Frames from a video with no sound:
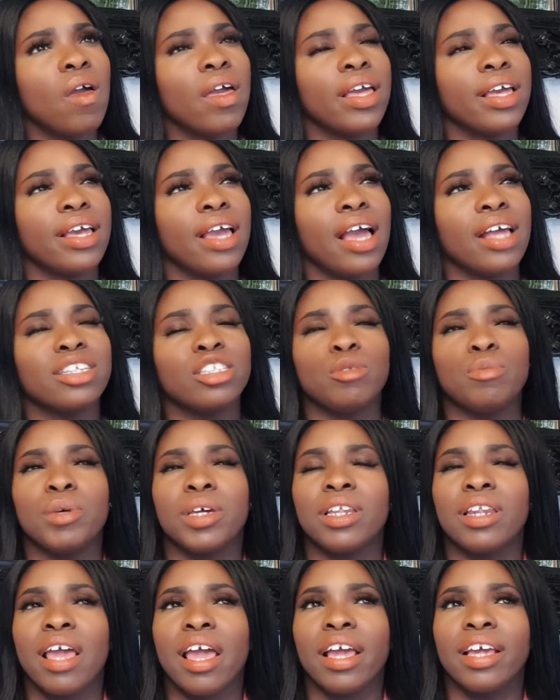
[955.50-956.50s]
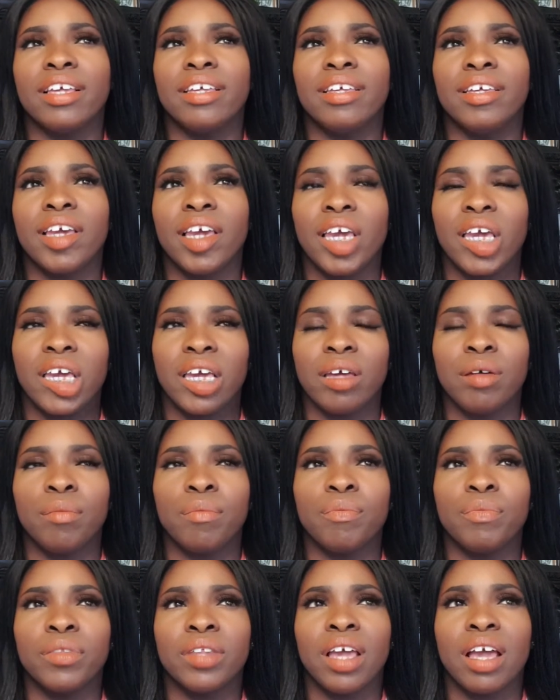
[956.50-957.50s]
it has been a year
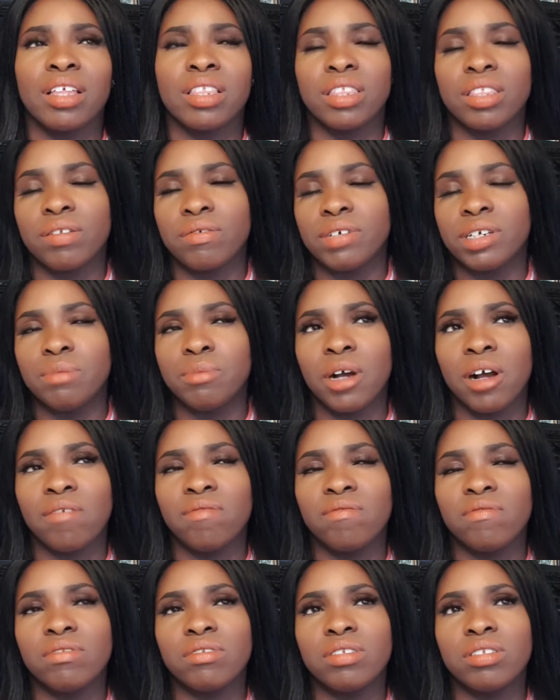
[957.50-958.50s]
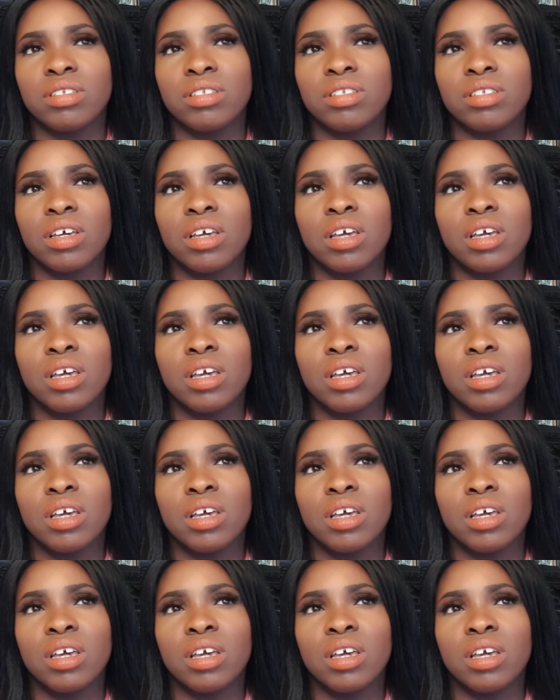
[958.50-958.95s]
and three months.